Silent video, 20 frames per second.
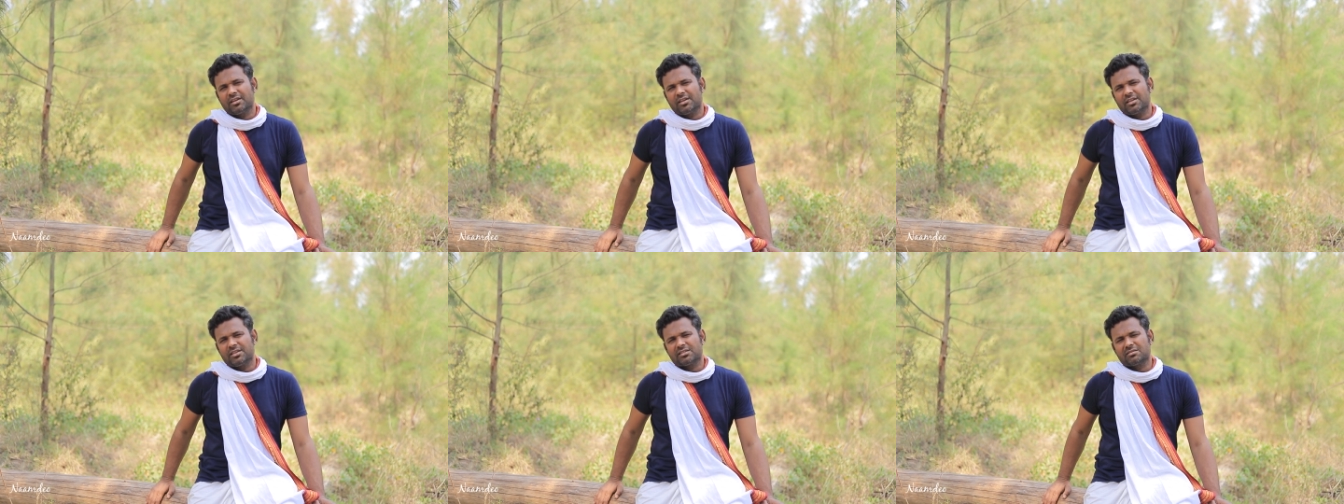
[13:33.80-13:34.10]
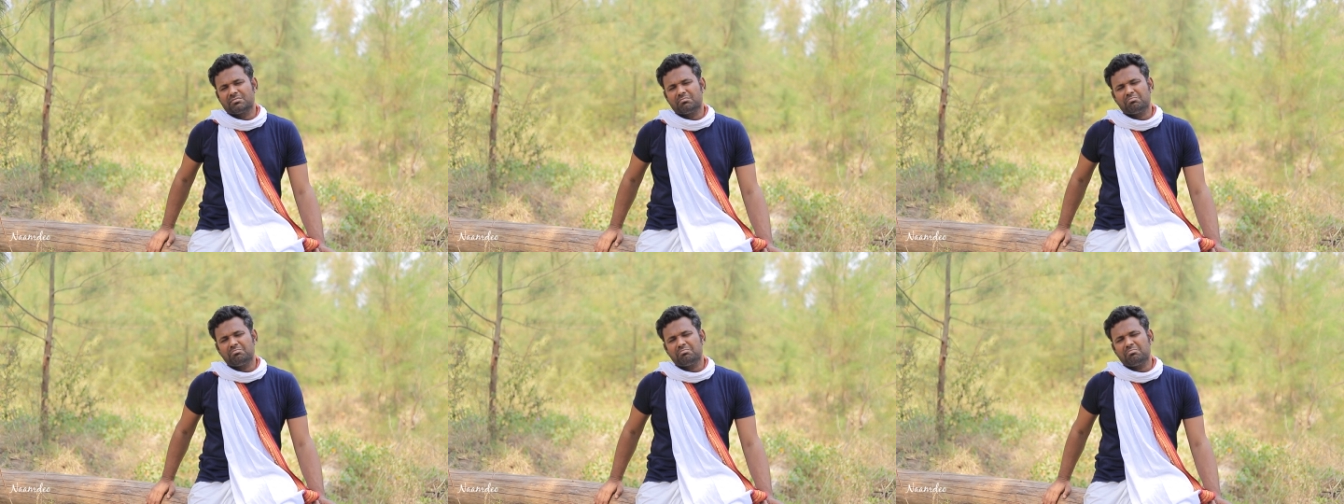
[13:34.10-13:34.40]

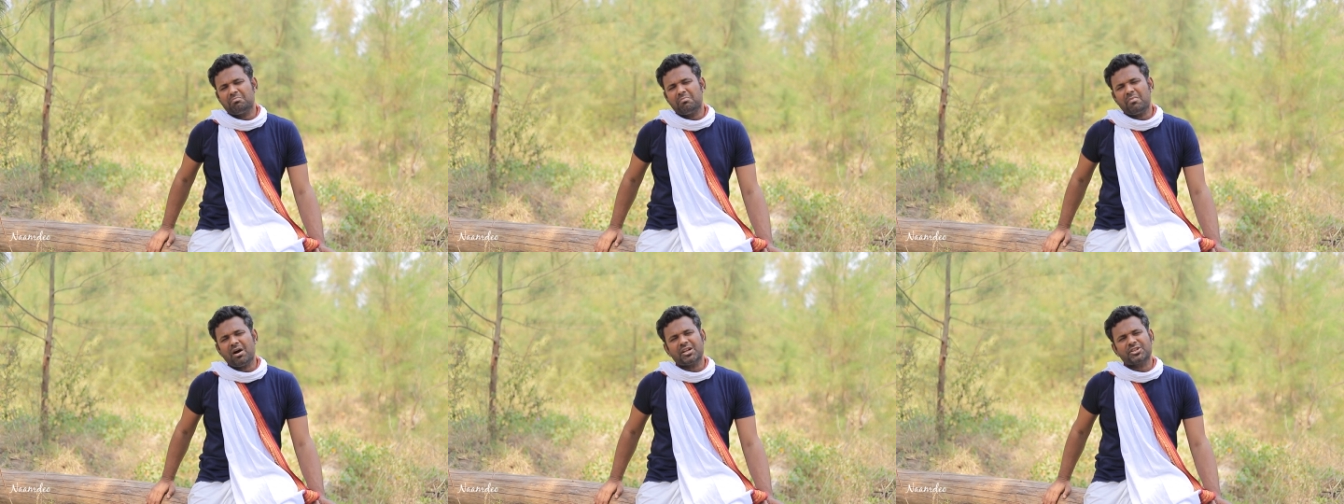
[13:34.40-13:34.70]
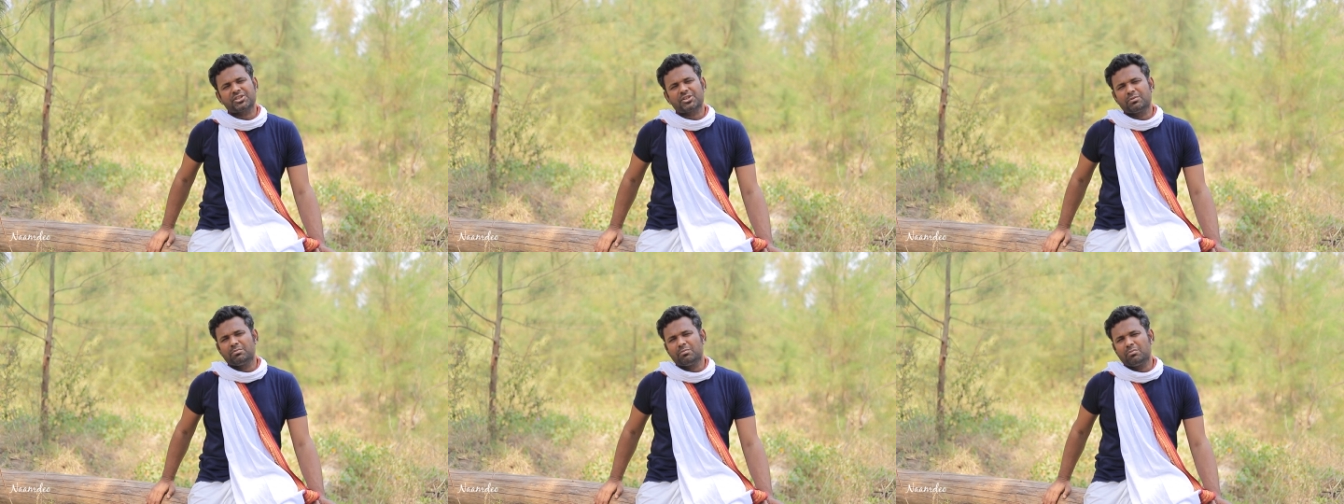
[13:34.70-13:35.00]
is
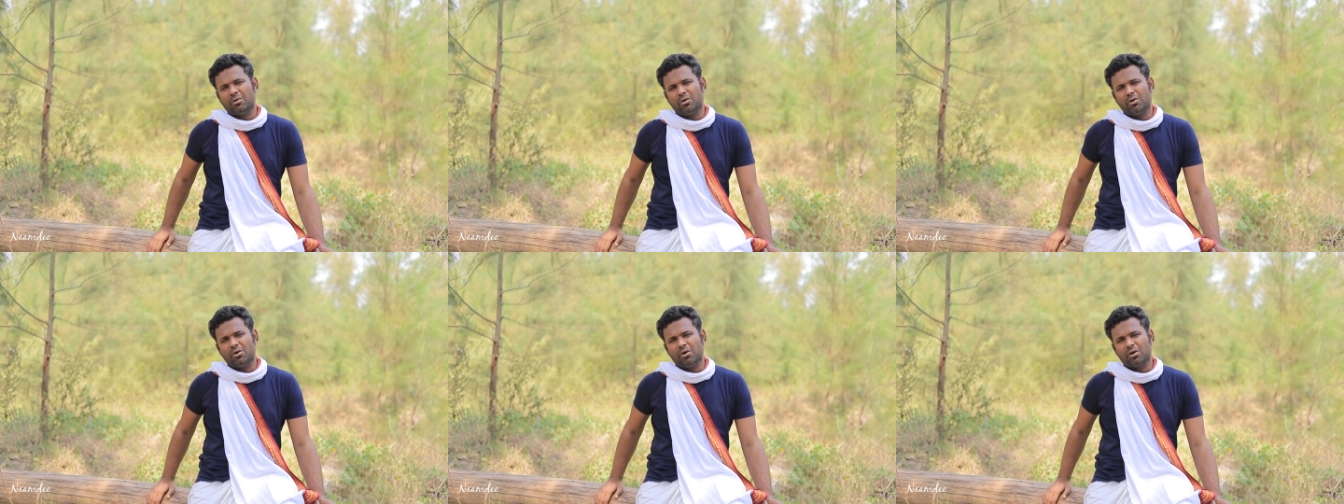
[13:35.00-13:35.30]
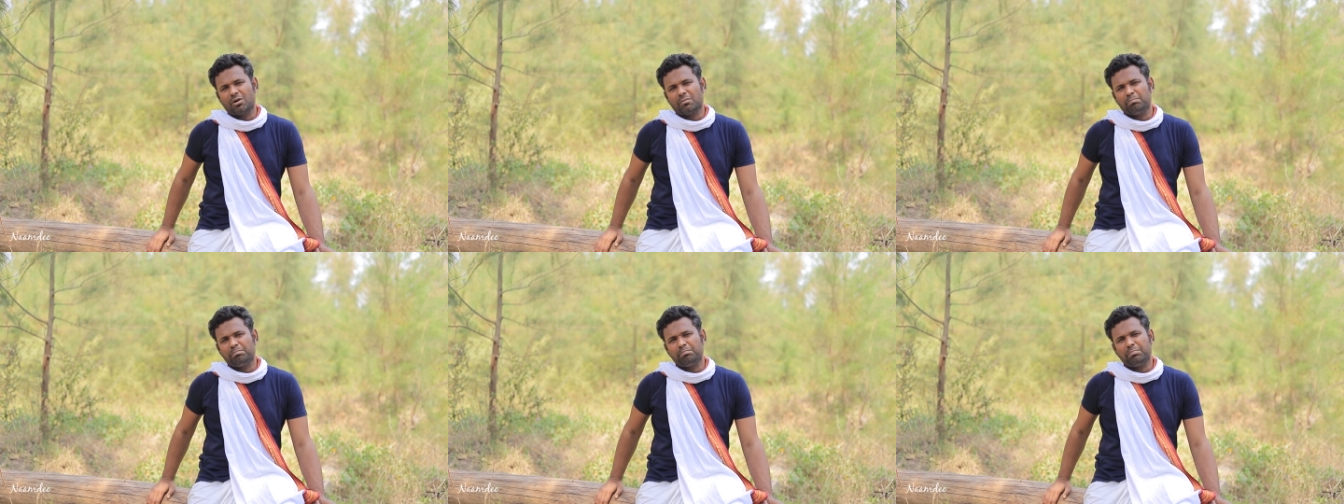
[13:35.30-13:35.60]
much
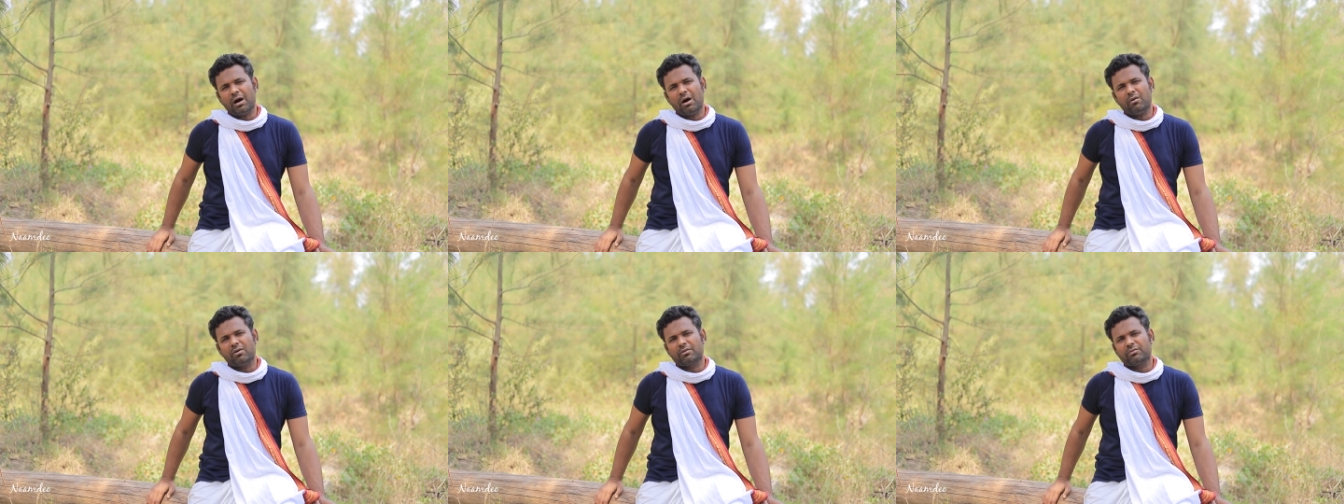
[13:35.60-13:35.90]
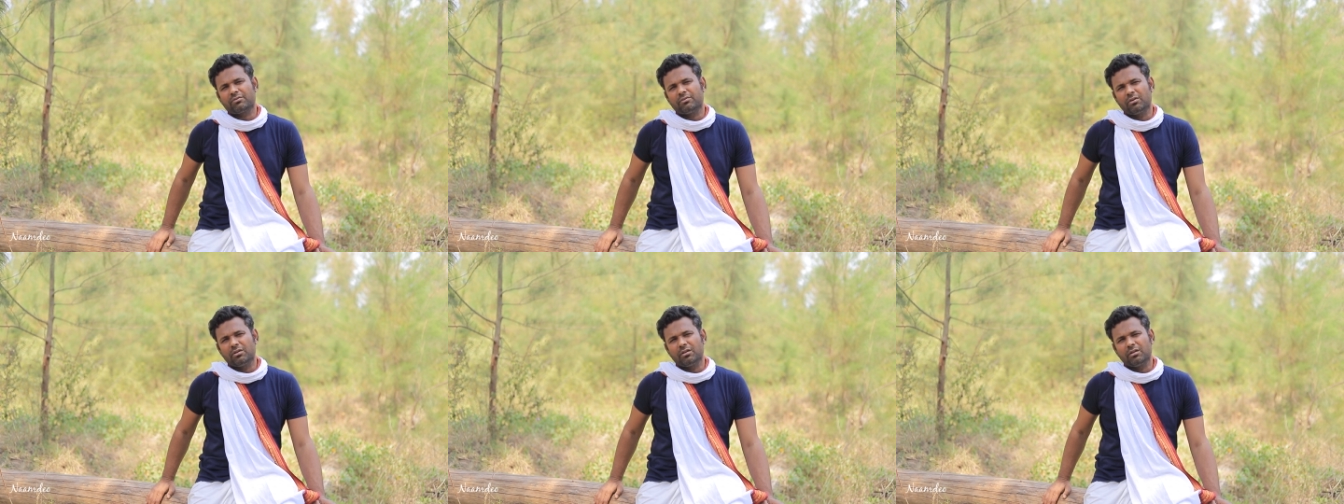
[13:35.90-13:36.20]
more
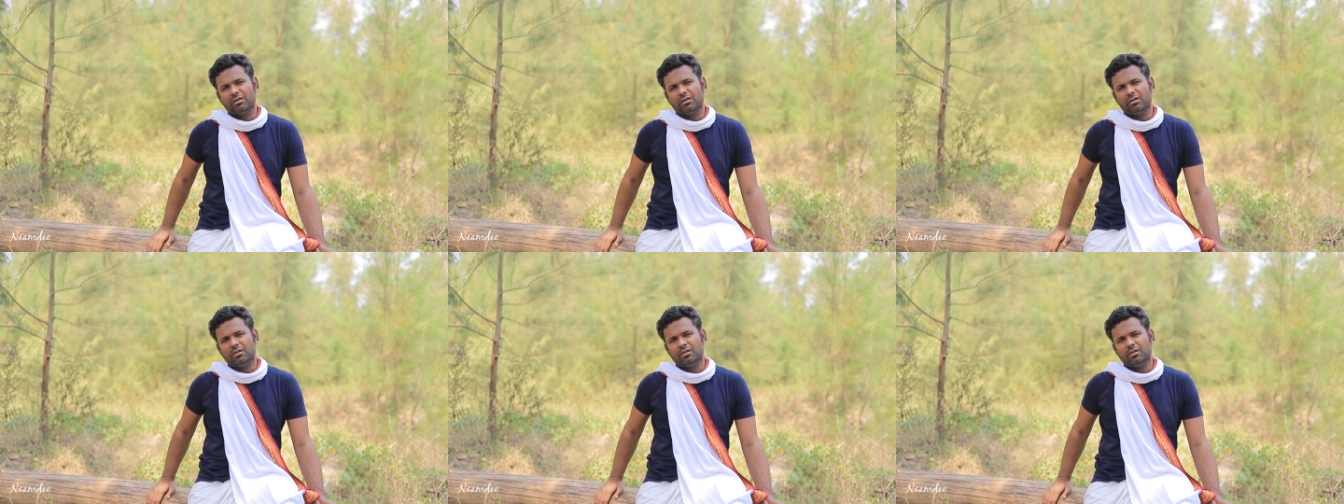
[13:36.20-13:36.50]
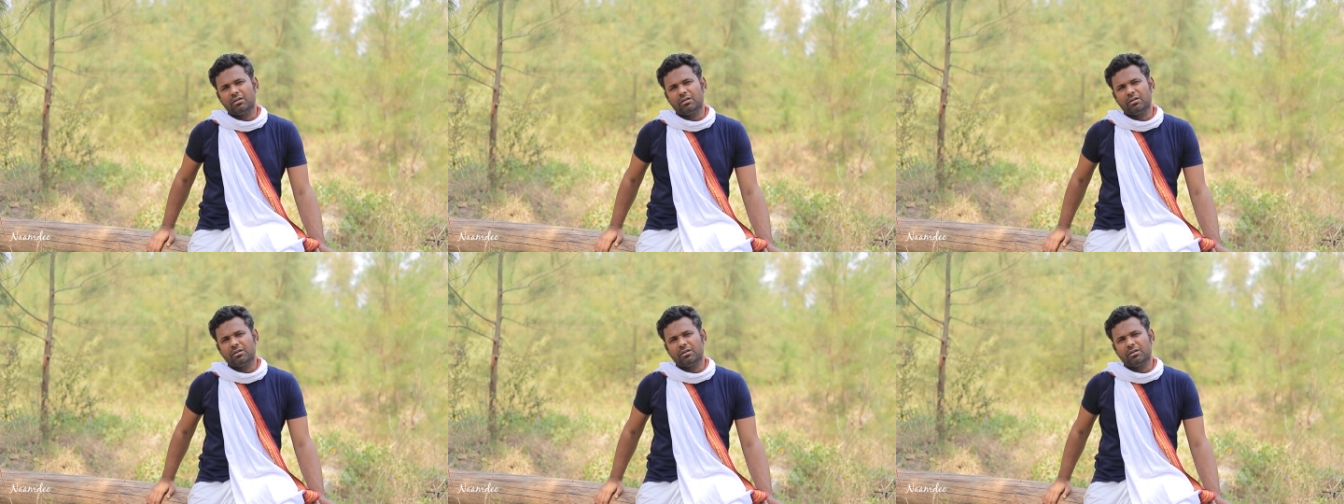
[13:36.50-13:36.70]
powerful